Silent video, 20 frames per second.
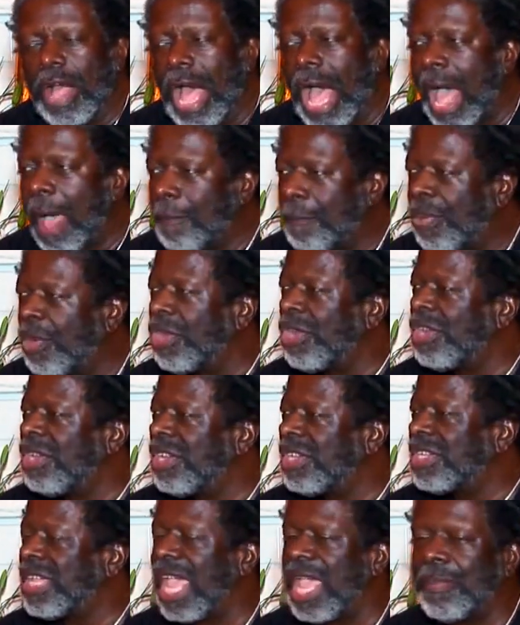I put in
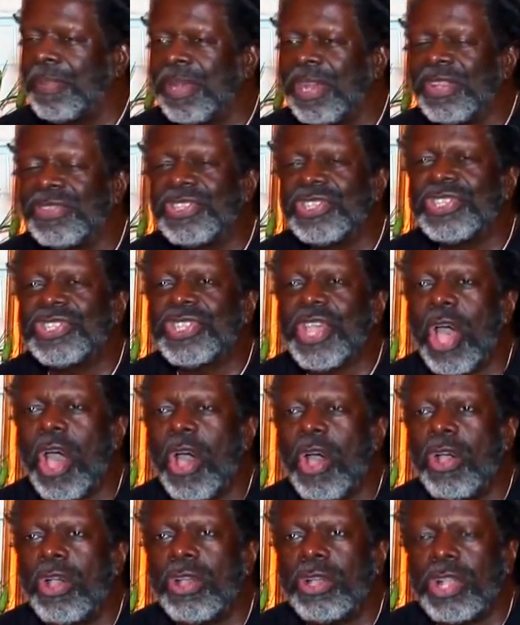the tape, and there's this
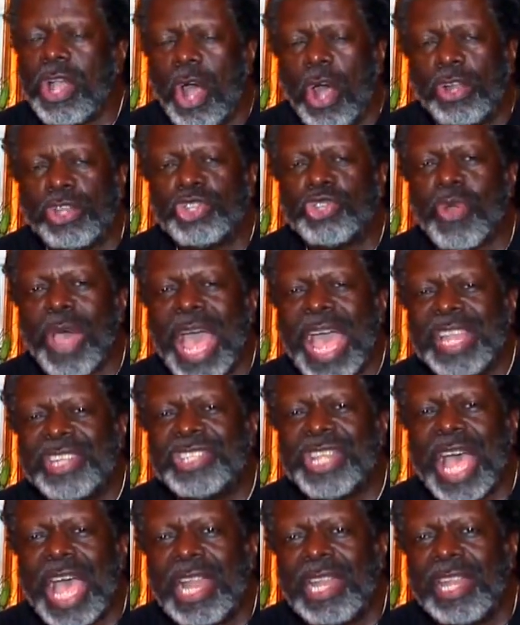song called Try
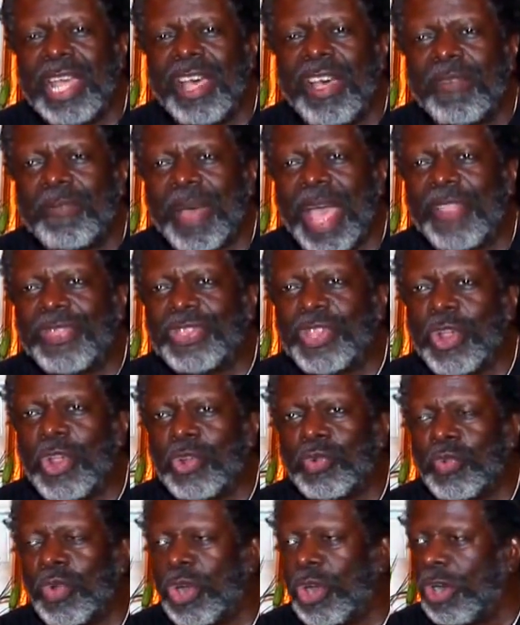Jah Love by
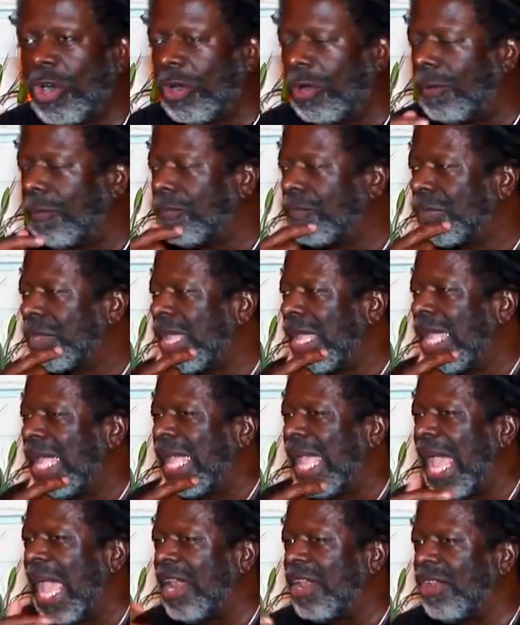Third World.
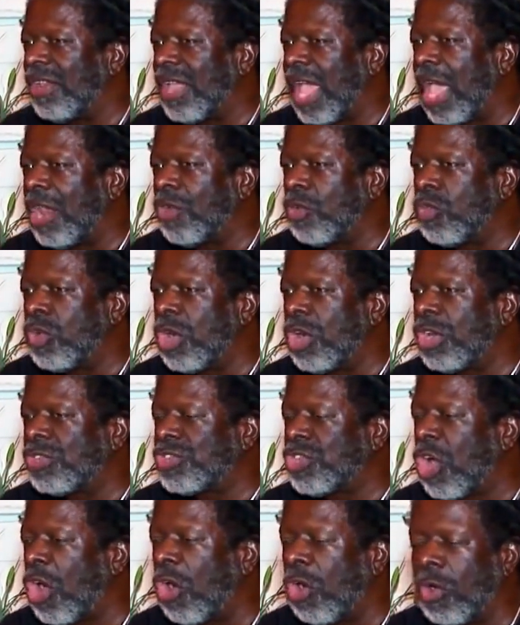And the
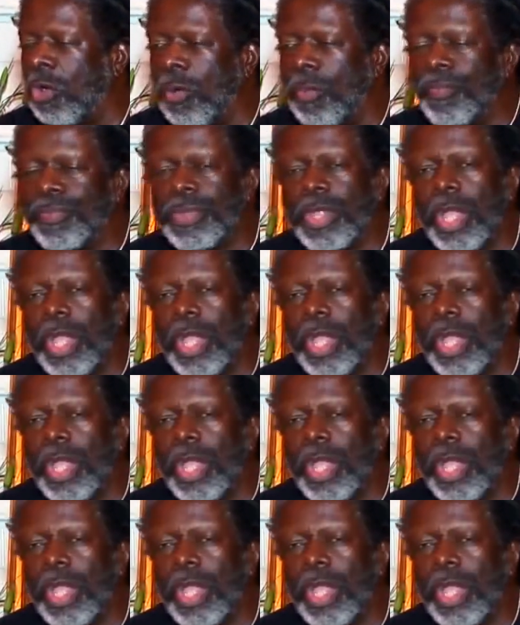words go,